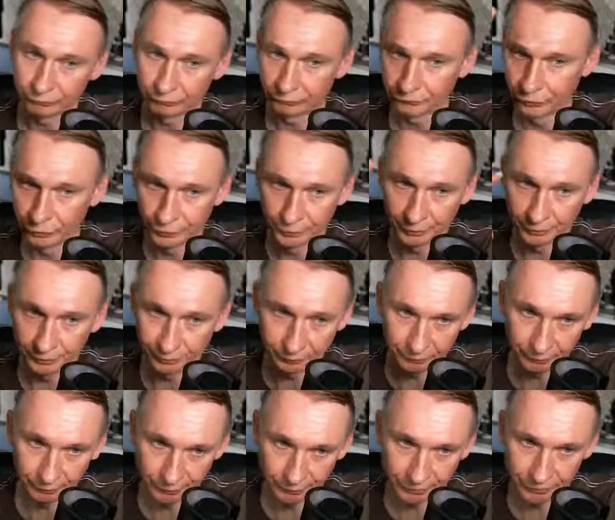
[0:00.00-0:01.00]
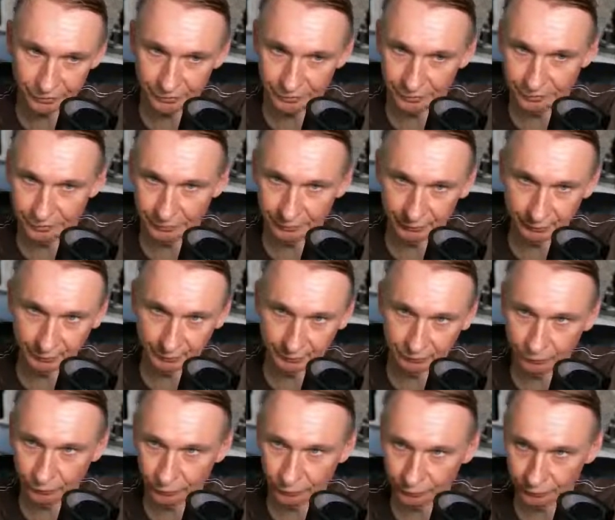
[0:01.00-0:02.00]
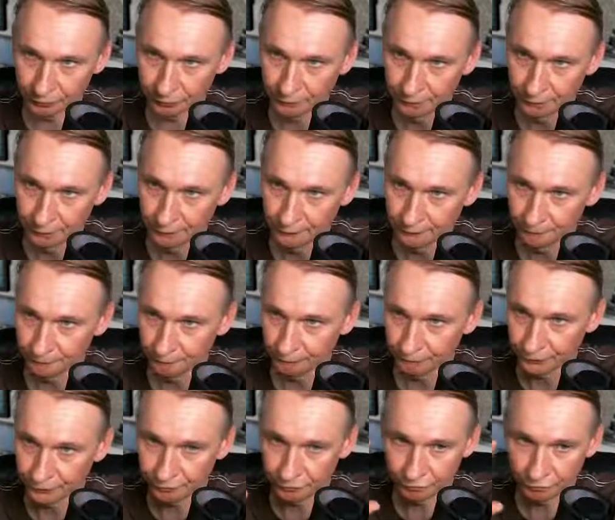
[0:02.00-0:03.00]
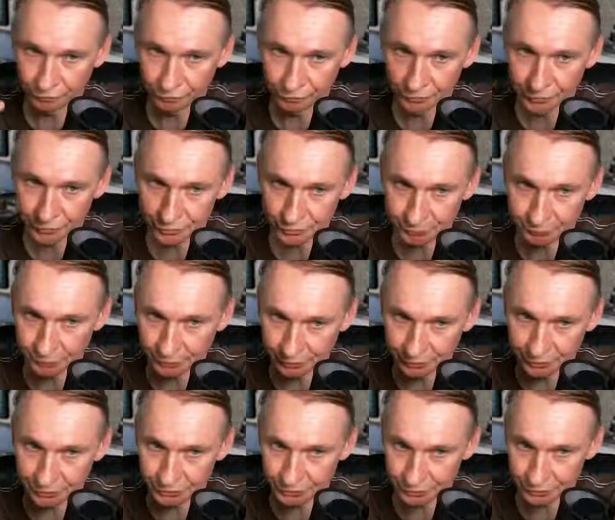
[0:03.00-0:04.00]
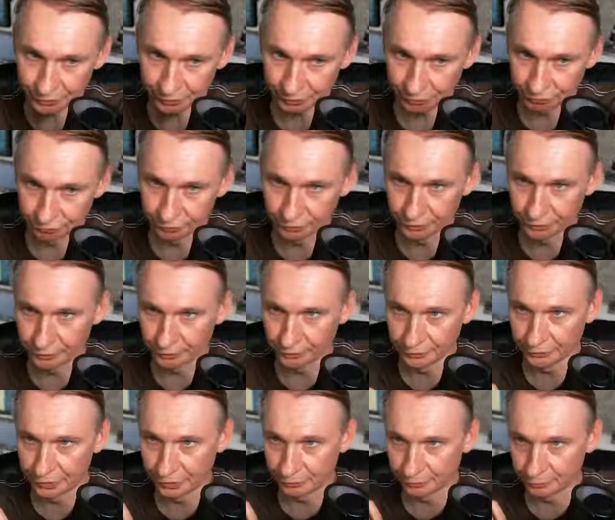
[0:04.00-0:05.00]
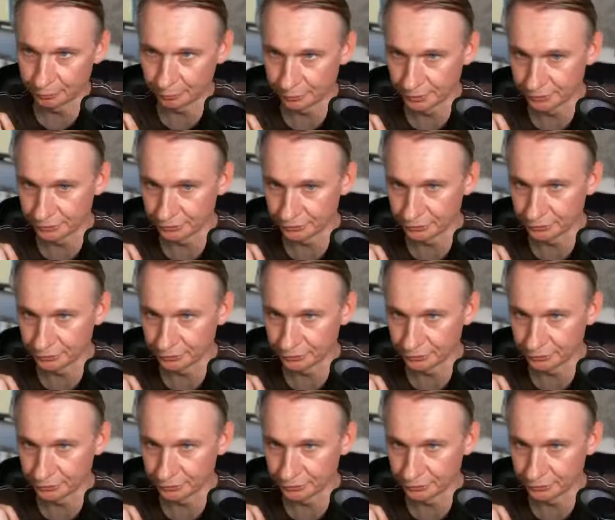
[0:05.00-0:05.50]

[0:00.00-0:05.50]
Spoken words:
will see it in the first page of the NanoPi